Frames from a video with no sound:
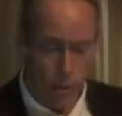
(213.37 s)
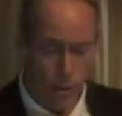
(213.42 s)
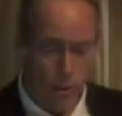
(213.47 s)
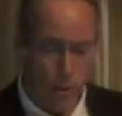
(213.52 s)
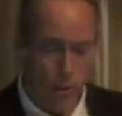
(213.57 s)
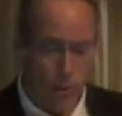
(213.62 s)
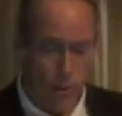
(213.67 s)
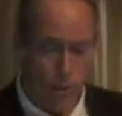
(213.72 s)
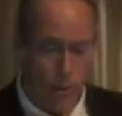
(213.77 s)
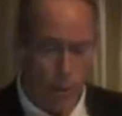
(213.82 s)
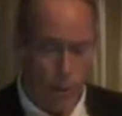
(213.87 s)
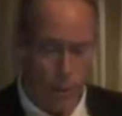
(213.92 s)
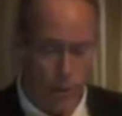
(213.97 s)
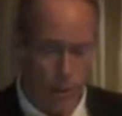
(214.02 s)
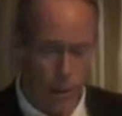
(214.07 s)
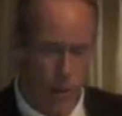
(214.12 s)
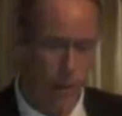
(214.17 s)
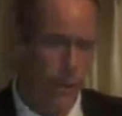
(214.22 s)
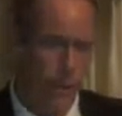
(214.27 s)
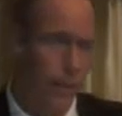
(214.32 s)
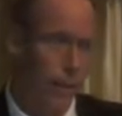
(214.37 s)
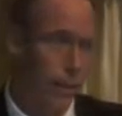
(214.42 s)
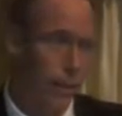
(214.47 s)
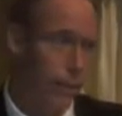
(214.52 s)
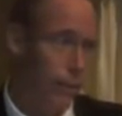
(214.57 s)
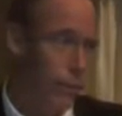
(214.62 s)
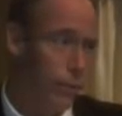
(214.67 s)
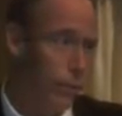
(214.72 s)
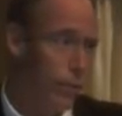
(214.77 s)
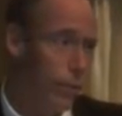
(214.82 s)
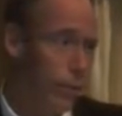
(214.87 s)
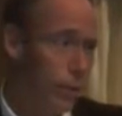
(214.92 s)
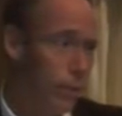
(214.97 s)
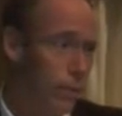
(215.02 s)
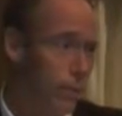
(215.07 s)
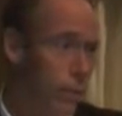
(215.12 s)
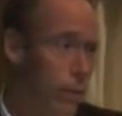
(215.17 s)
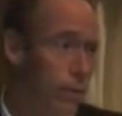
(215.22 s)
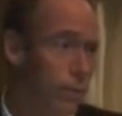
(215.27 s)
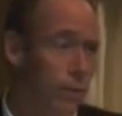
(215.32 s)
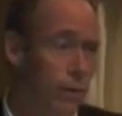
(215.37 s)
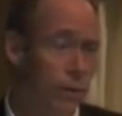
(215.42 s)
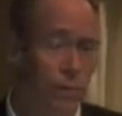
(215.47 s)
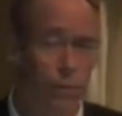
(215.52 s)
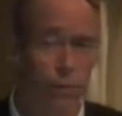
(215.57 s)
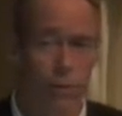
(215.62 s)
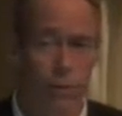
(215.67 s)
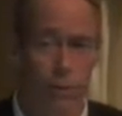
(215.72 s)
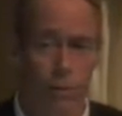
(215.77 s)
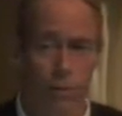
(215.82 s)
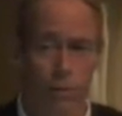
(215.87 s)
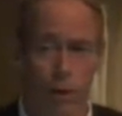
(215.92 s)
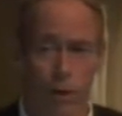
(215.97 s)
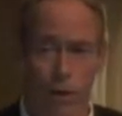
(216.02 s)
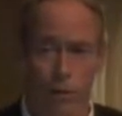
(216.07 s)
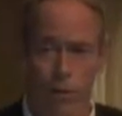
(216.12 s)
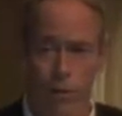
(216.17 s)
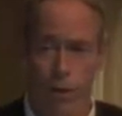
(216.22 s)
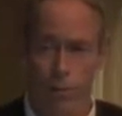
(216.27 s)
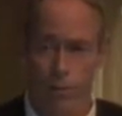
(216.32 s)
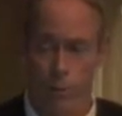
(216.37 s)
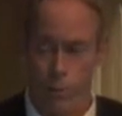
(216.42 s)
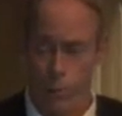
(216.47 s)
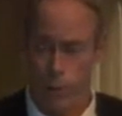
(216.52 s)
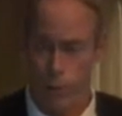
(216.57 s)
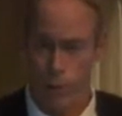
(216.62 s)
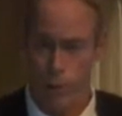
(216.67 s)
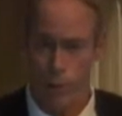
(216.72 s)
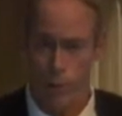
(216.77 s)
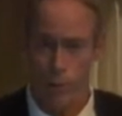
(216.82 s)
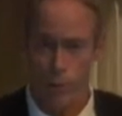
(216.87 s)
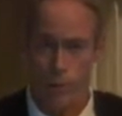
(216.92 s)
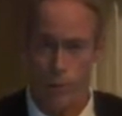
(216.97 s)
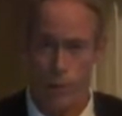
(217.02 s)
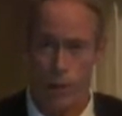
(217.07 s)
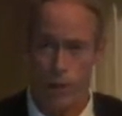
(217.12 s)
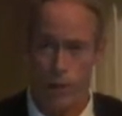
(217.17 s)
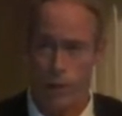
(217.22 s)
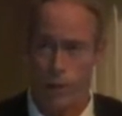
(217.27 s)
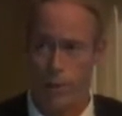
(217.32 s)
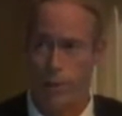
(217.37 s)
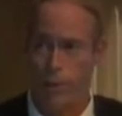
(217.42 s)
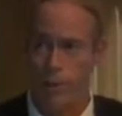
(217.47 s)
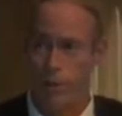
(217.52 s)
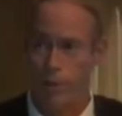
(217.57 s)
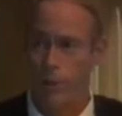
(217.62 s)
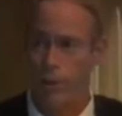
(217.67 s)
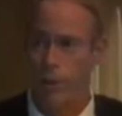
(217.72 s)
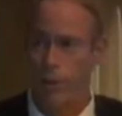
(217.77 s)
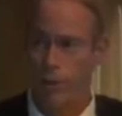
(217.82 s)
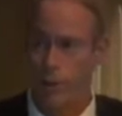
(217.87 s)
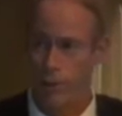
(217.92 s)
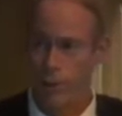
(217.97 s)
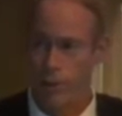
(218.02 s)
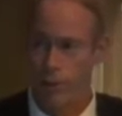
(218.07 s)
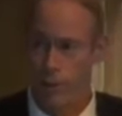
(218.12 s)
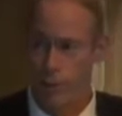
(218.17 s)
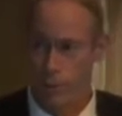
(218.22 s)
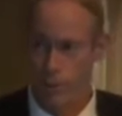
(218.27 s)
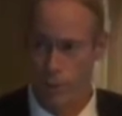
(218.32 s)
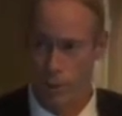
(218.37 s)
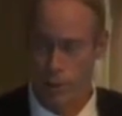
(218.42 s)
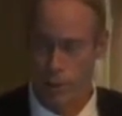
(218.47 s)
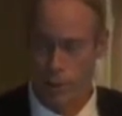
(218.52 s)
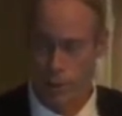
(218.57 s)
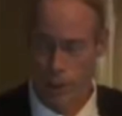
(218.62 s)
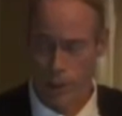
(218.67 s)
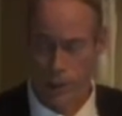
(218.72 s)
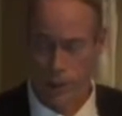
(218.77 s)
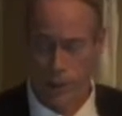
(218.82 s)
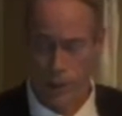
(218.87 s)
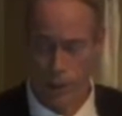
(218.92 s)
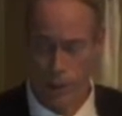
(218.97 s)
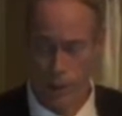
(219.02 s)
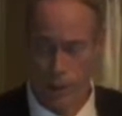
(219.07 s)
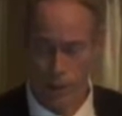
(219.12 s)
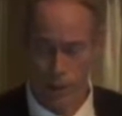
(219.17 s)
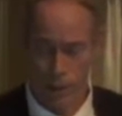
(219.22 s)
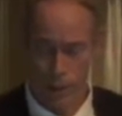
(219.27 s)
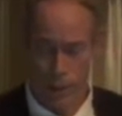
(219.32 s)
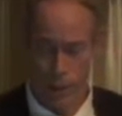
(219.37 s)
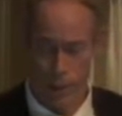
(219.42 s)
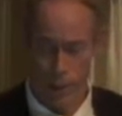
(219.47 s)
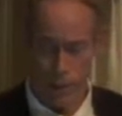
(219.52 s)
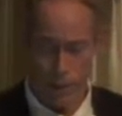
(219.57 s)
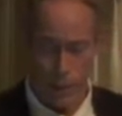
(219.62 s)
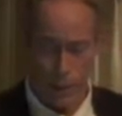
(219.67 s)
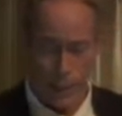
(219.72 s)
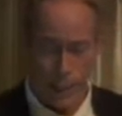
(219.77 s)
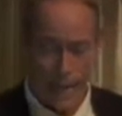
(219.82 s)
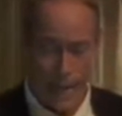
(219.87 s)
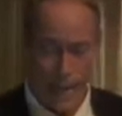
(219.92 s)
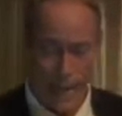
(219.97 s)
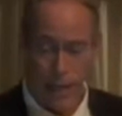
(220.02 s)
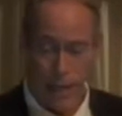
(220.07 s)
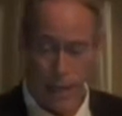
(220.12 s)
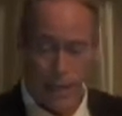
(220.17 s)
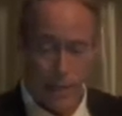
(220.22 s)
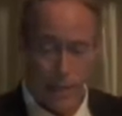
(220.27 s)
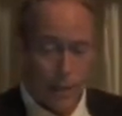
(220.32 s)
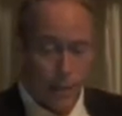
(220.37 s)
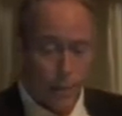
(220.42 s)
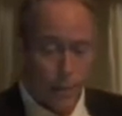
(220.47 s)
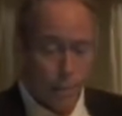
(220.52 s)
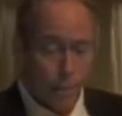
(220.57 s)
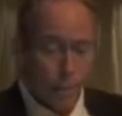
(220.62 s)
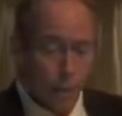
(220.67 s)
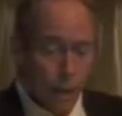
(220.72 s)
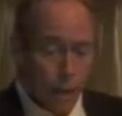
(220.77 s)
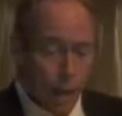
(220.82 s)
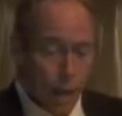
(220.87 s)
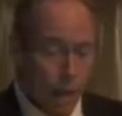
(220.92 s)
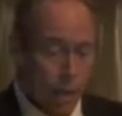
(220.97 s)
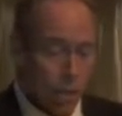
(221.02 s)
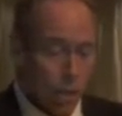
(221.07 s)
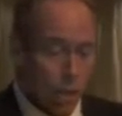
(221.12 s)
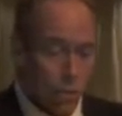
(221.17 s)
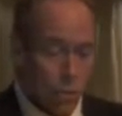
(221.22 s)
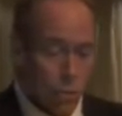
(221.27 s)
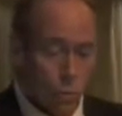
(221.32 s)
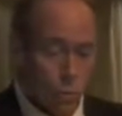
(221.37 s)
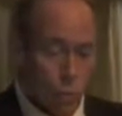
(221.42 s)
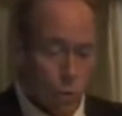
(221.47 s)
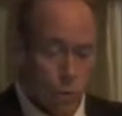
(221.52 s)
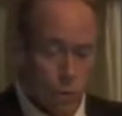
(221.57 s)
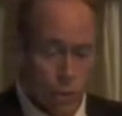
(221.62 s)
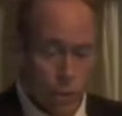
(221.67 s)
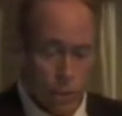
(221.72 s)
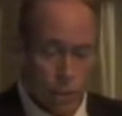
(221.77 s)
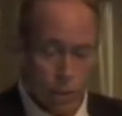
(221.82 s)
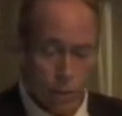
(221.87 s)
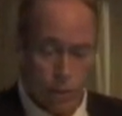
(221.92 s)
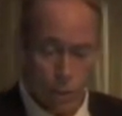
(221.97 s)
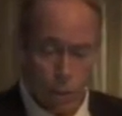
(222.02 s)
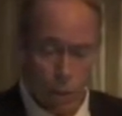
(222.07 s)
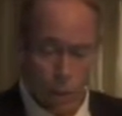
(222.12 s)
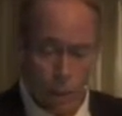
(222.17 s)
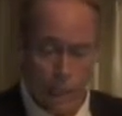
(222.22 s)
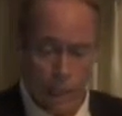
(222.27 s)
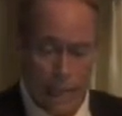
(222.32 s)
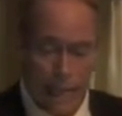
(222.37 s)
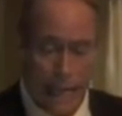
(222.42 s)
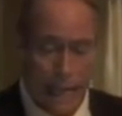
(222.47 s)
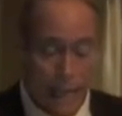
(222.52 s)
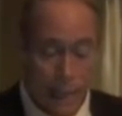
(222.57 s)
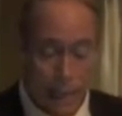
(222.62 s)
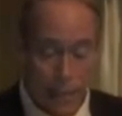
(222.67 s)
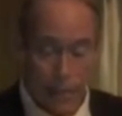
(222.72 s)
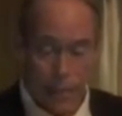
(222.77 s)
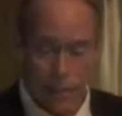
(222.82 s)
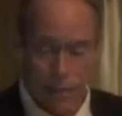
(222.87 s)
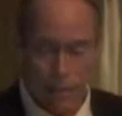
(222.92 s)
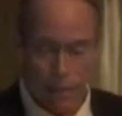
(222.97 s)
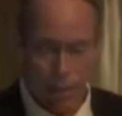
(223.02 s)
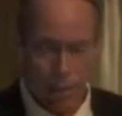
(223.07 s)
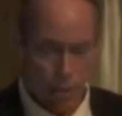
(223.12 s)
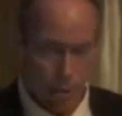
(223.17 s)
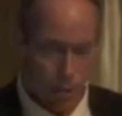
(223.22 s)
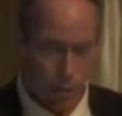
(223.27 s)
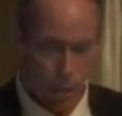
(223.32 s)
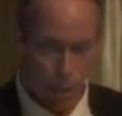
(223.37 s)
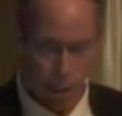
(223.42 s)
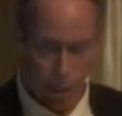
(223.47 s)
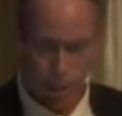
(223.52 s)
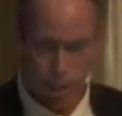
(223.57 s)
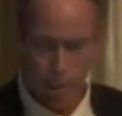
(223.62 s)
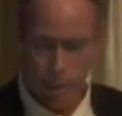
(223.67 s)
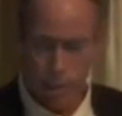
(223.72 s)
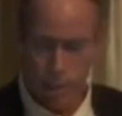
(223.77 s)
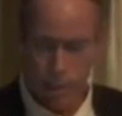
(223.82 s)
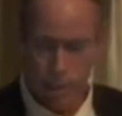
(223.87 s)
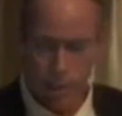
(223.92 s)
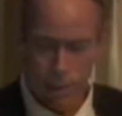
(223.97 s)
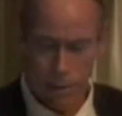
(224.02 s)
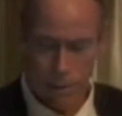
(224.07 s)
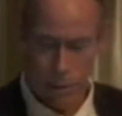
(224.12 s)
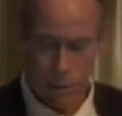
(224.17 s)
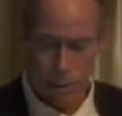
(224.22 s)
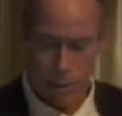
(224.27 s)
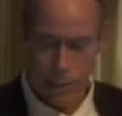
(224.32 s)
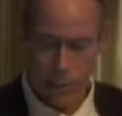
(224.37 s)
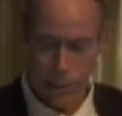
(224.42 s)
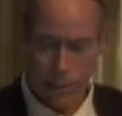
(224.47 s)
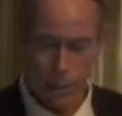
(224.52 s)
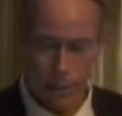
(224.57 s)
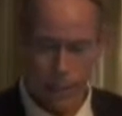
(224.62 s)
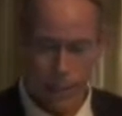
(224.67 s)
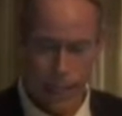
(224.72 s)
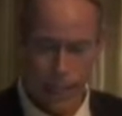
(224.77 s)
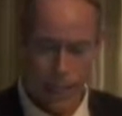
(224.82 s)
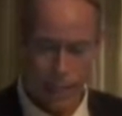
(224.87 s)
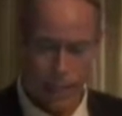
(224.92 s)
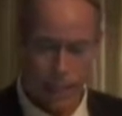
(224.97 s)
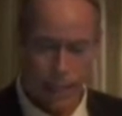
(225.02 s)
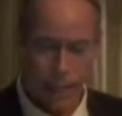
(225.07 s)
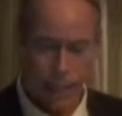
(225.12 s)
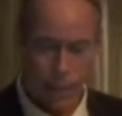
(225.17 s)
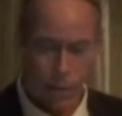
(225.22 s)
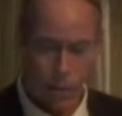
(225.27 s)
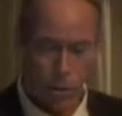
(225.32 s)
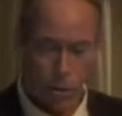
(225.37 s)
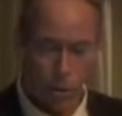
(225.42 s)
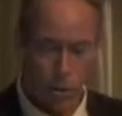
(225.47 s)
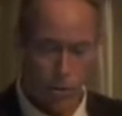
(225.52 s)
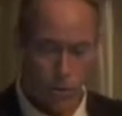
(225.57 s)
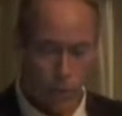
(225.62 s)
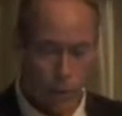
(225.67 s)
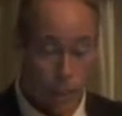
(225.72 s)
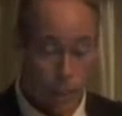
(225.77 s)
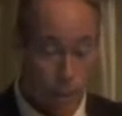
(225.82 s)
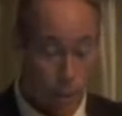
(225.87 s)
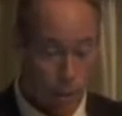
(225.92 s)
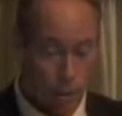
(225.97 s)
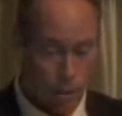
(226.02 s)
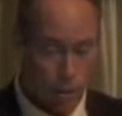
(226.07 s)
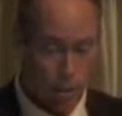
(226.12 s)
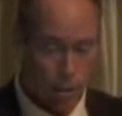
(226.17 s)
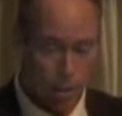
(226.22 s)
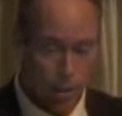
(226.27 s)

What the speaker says: December 1993. The briefing for R. James Woolsey was on the 13th of December 1993. I talked to Woolsey this morning, and he suggested getting together over dinner.